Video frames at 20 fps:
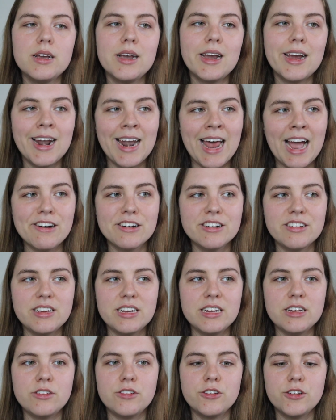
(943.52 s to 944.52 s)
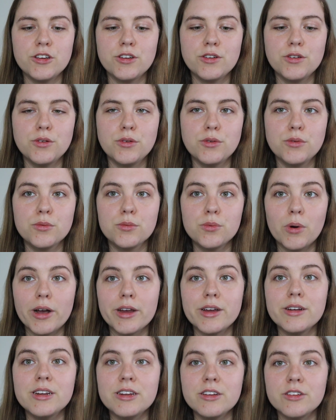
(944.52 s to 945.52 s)
clarity to
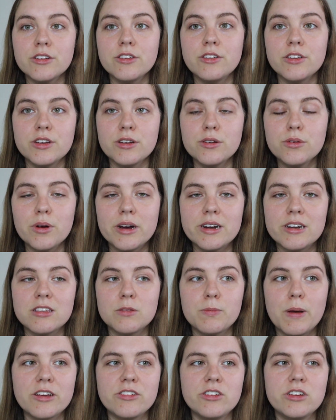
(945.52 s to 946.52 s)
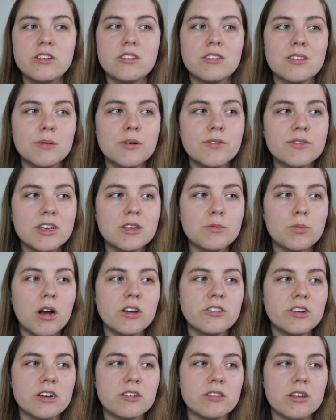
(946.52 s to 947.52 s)
what you need to do and especially some of these
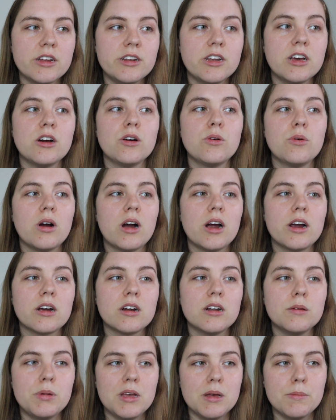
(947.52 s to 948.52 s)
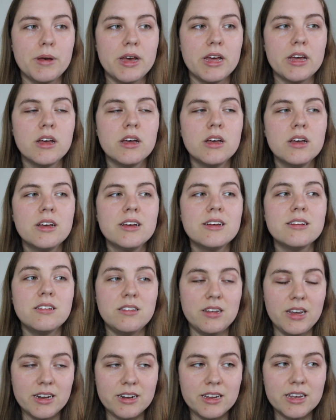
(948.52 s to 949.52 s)
projects I know are going to be a bit
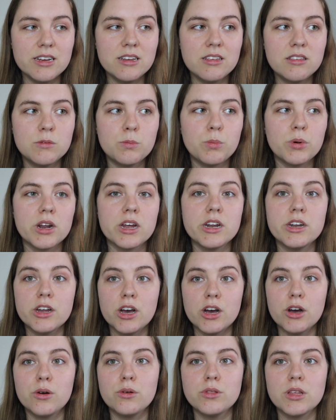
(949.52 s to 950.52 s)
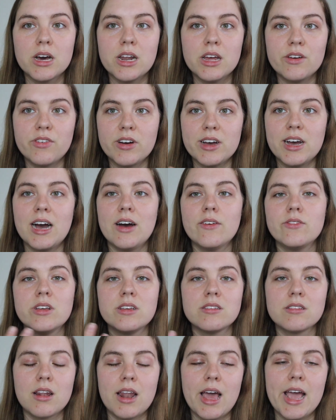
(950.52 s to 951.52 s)
tedious but I know that if I have
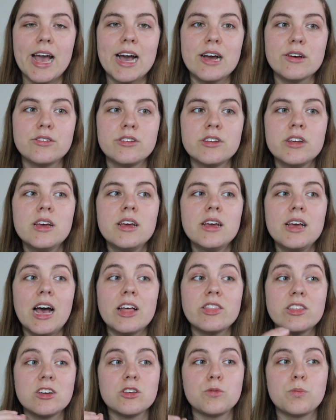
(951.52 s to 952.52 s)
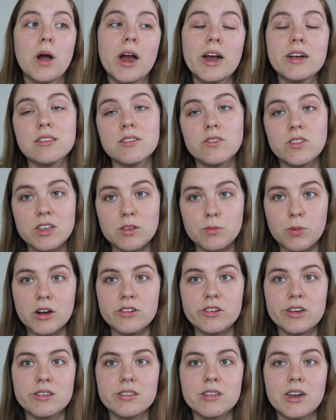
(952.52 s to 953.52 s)
this layout and there's parts of these
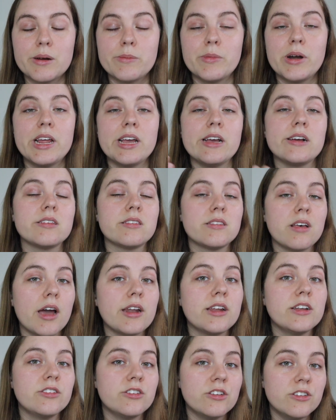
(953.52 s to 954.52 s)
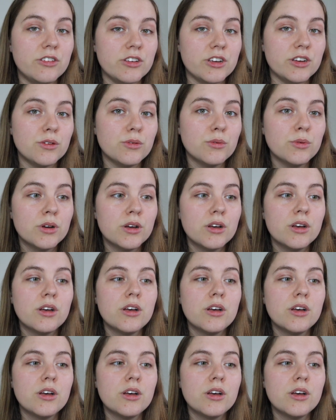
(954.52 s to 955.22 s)
projects that I'm really excited to do